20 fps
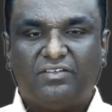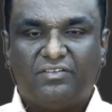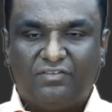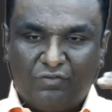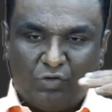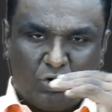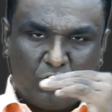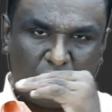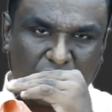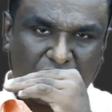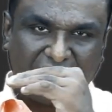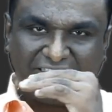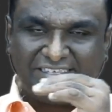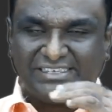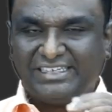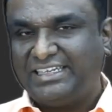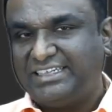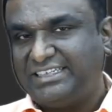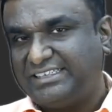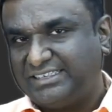4, 5,
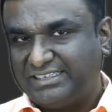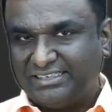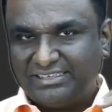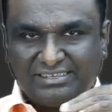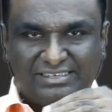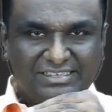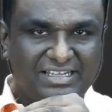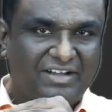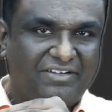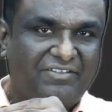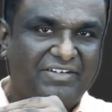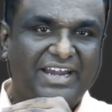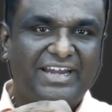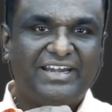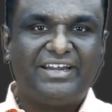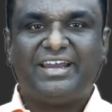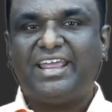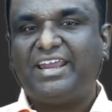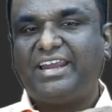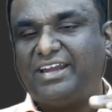6, 7,
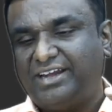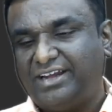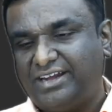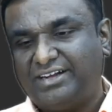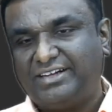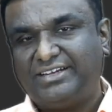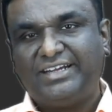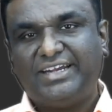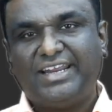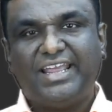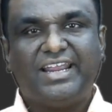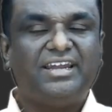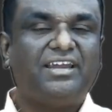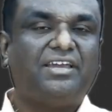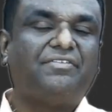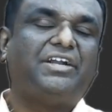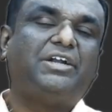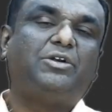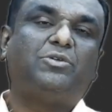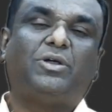8, 9, 10,
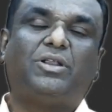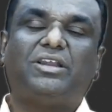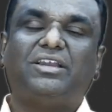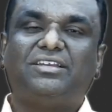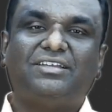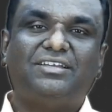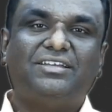11, 12.